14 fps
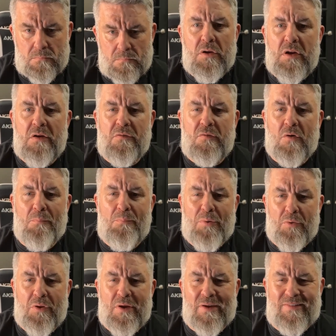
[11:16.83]
You need to start
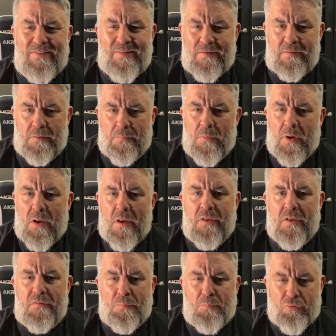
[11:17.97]
building a system
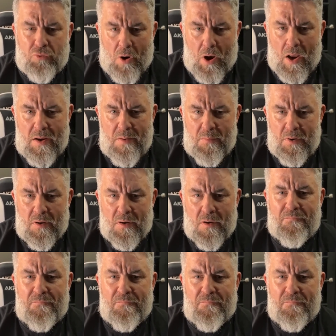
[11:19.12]
that's primed